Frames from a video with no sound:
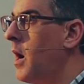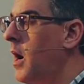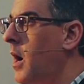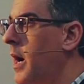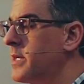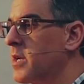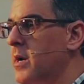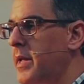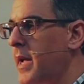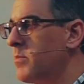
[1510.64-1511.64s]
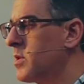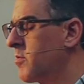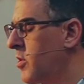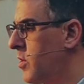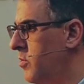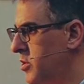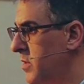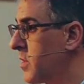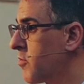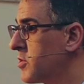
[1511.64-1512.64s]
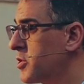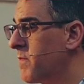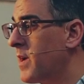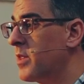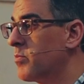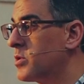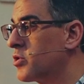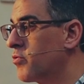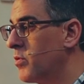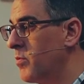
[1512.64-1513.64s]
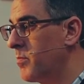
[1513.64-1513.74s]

I suddenly came to the conclusion that the Christian faith was true.